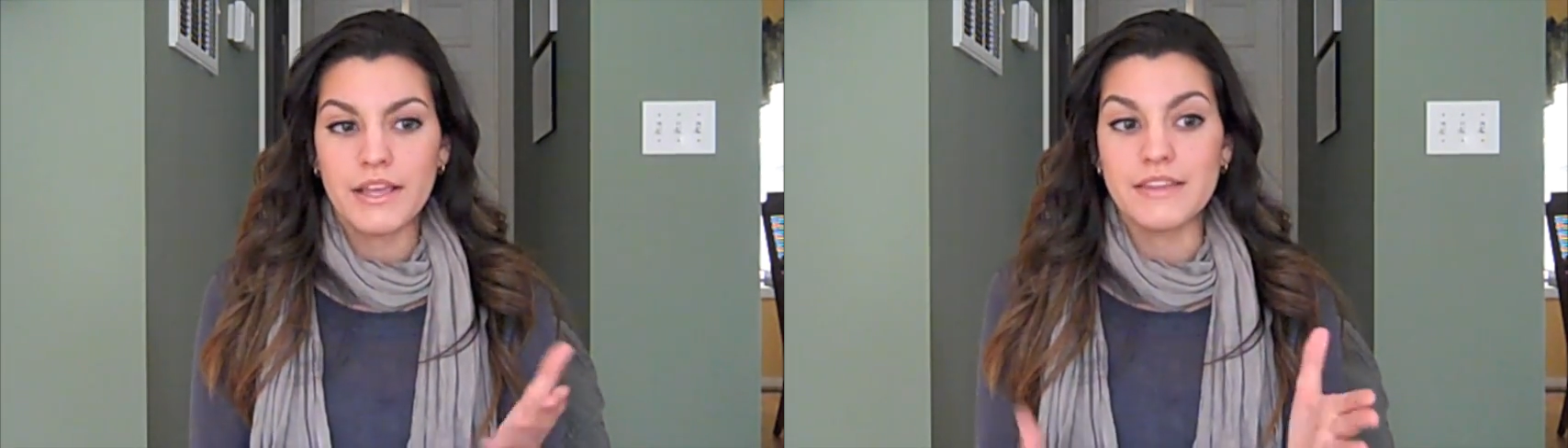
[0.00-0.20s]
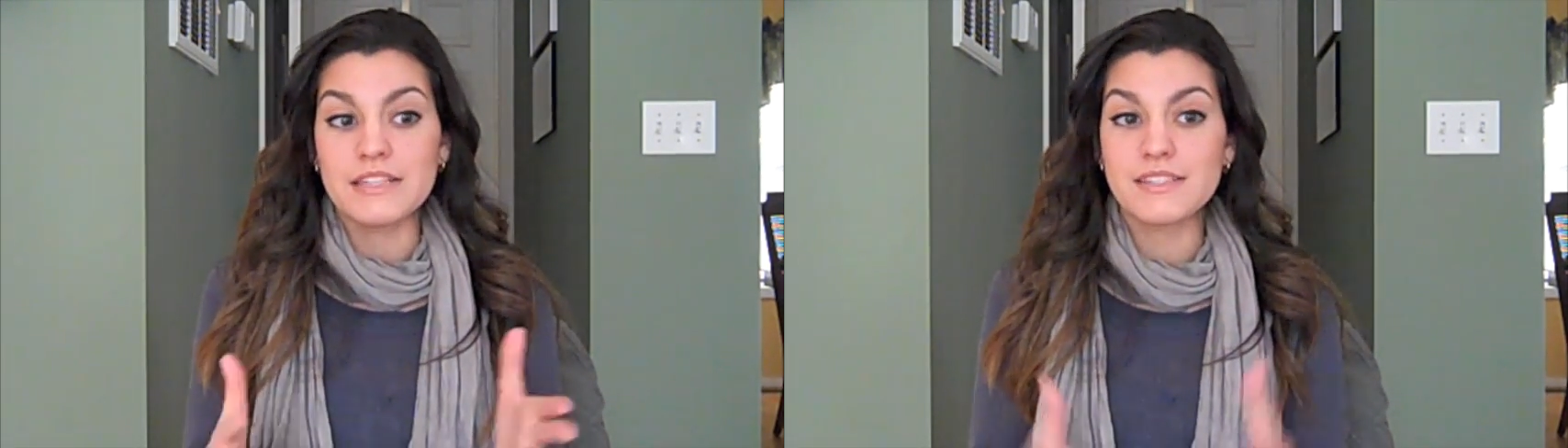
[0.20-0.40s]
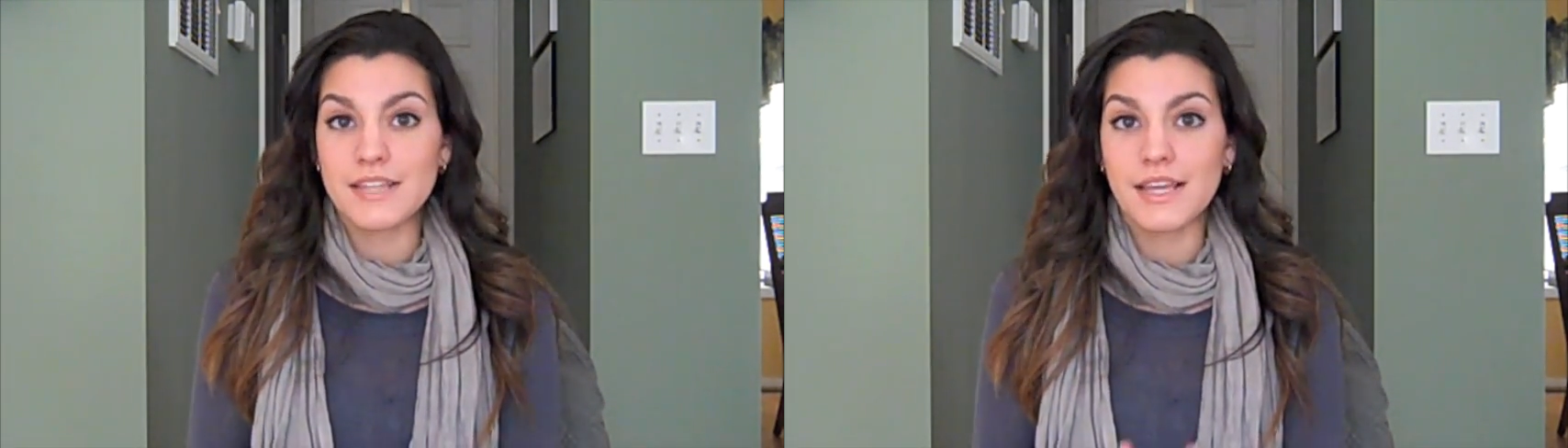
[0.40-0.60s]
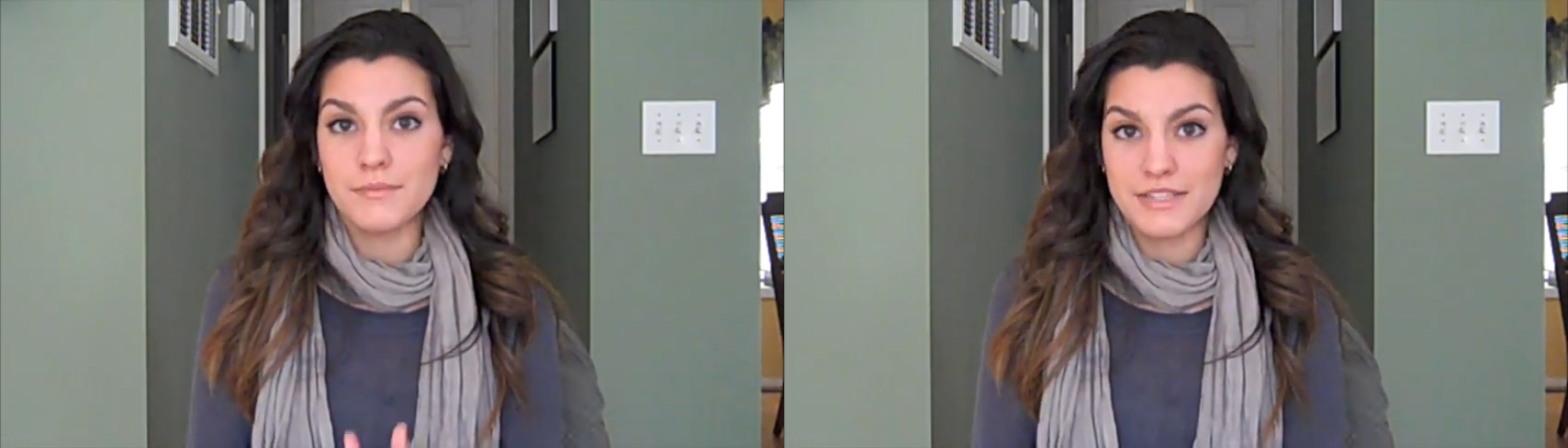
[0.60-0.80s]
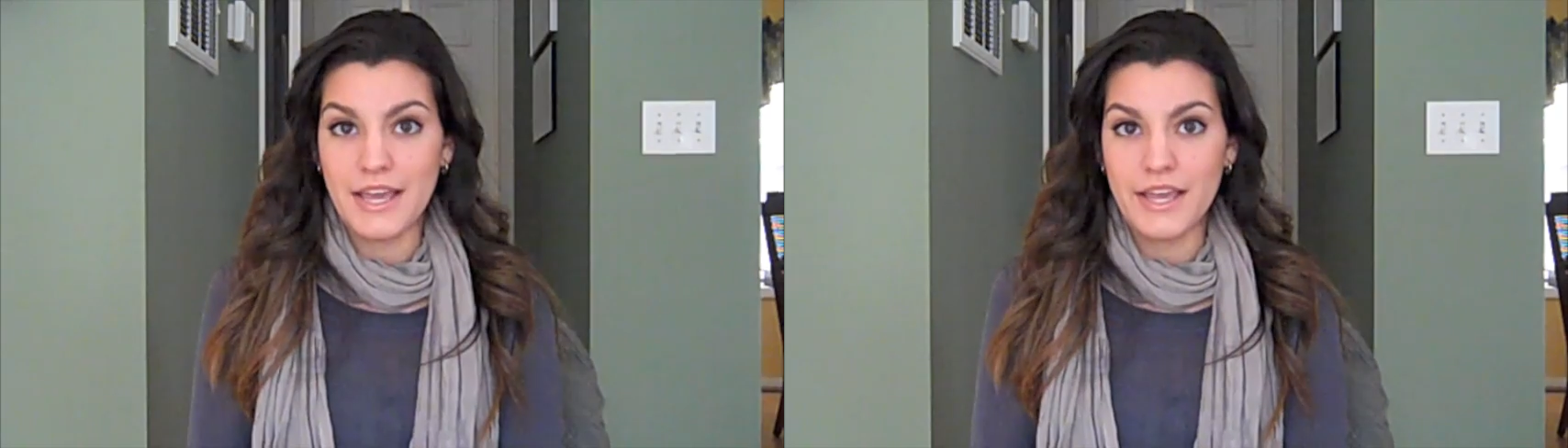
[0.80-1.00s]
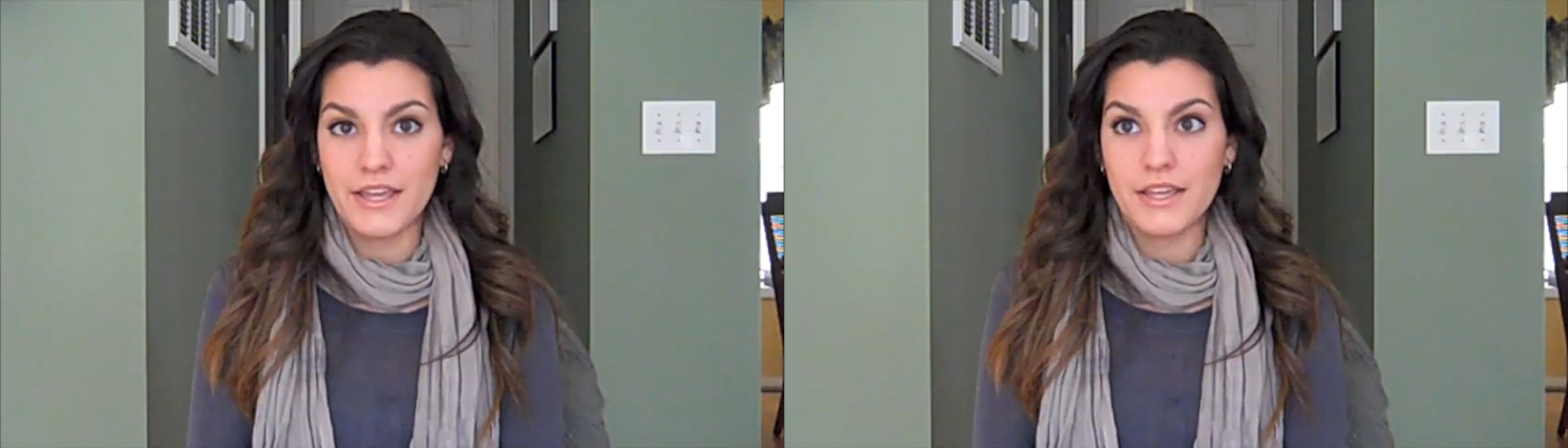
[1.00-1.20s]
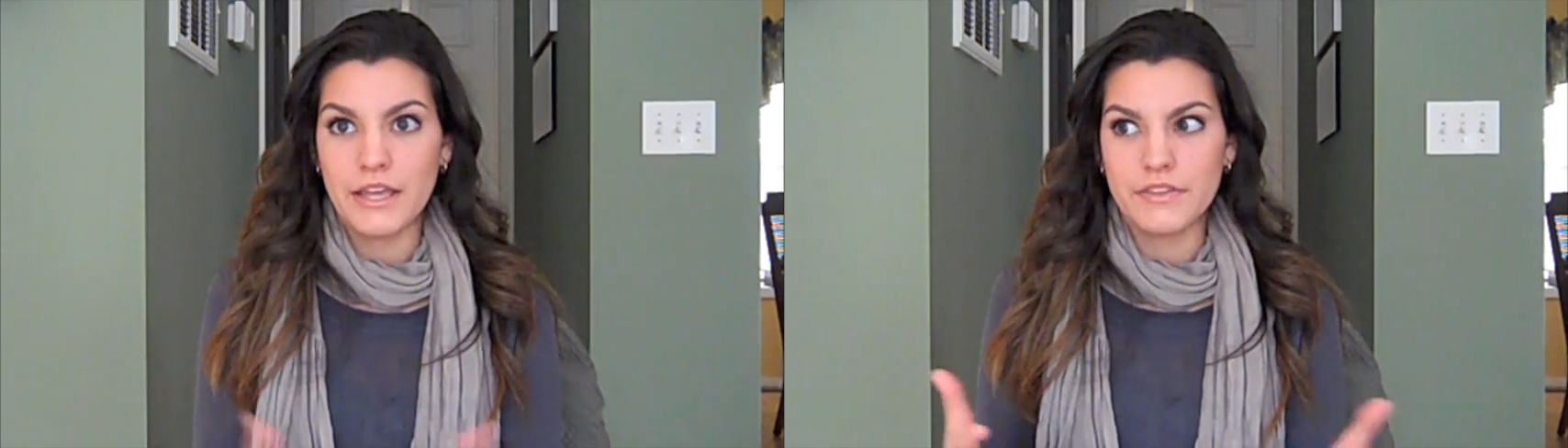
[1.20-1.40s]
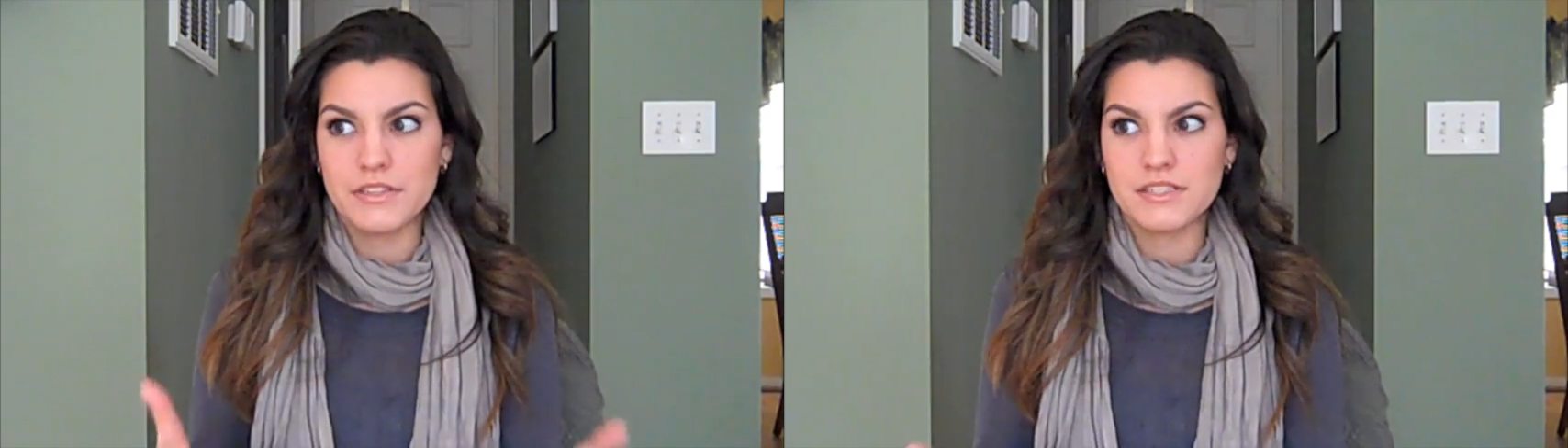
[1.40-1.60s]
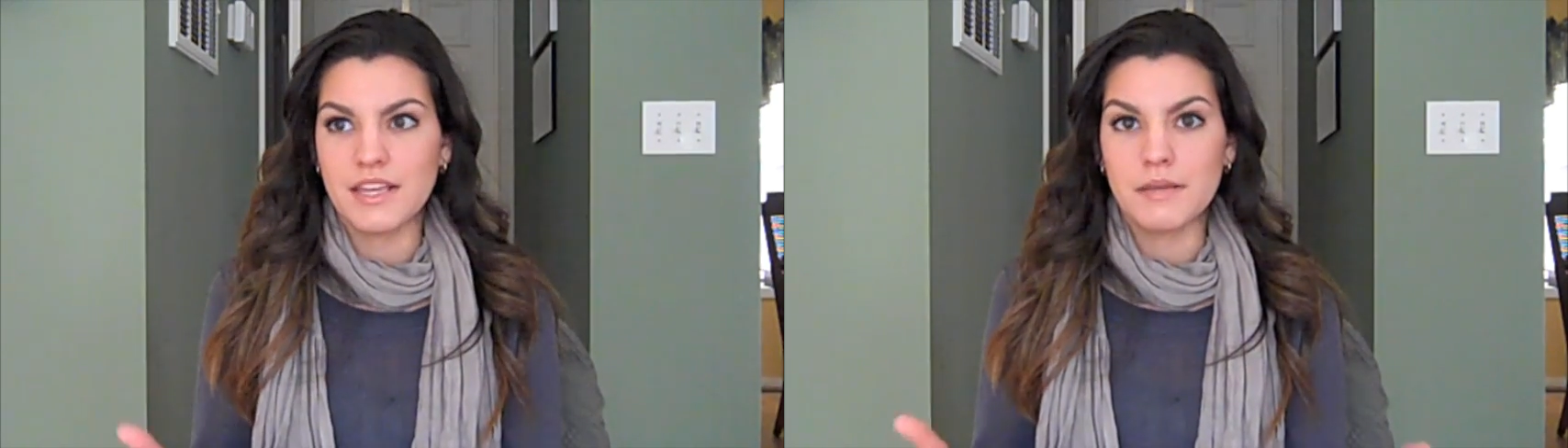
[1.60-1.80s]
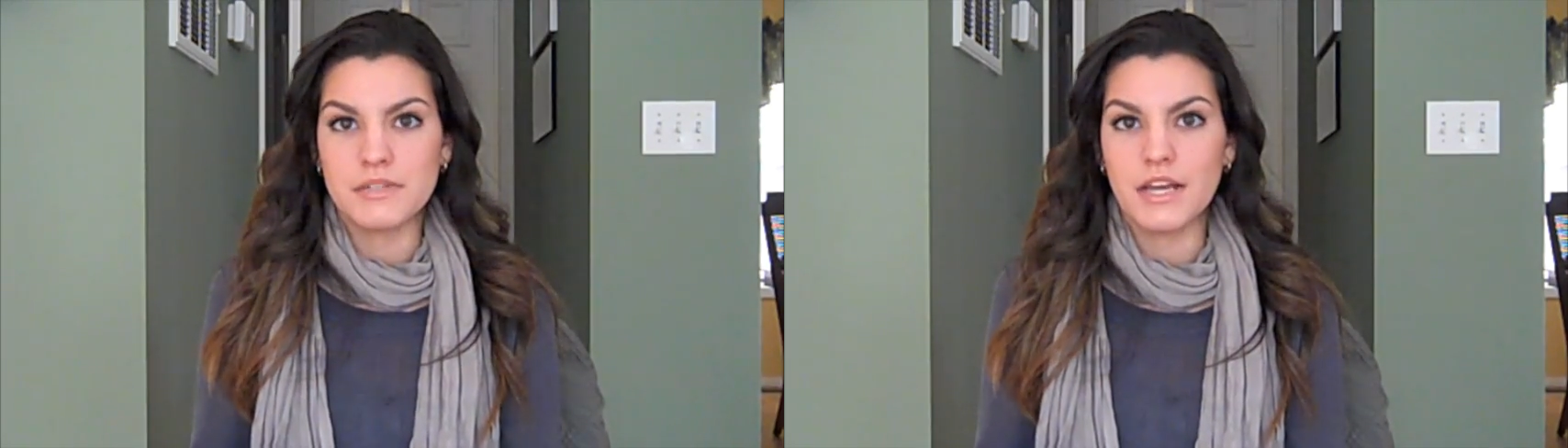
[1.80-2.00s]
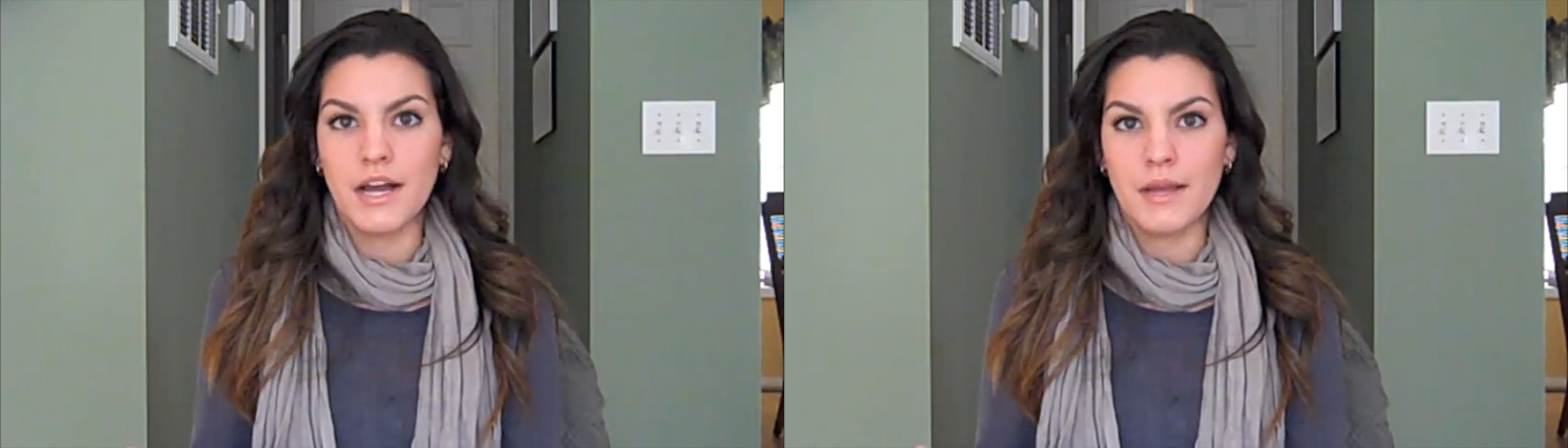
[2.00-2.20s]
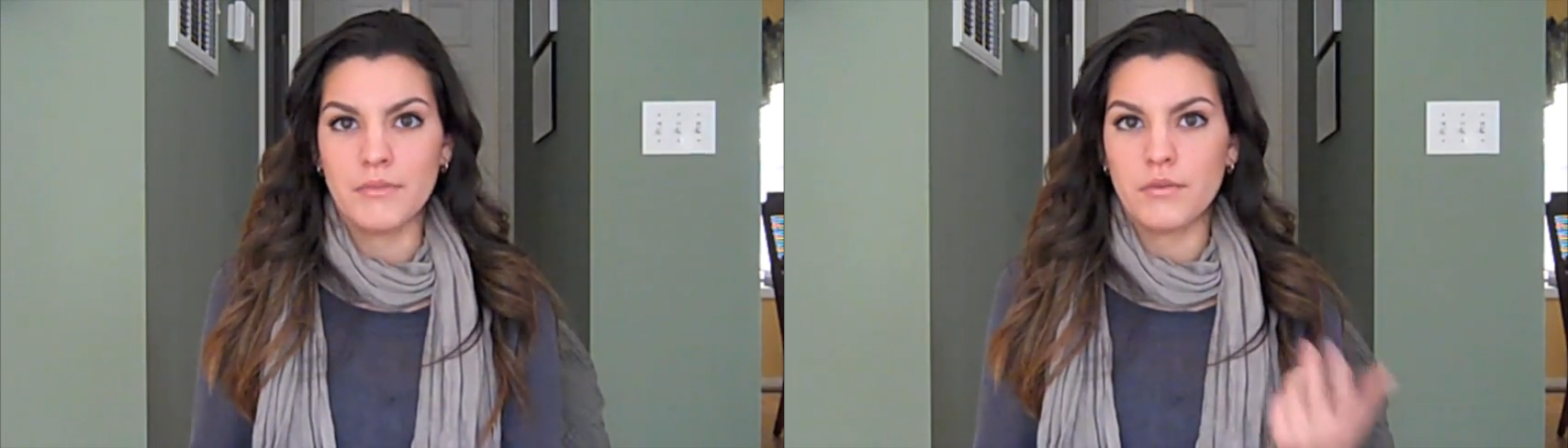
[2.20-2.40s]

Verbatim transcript: in the same day at the same time.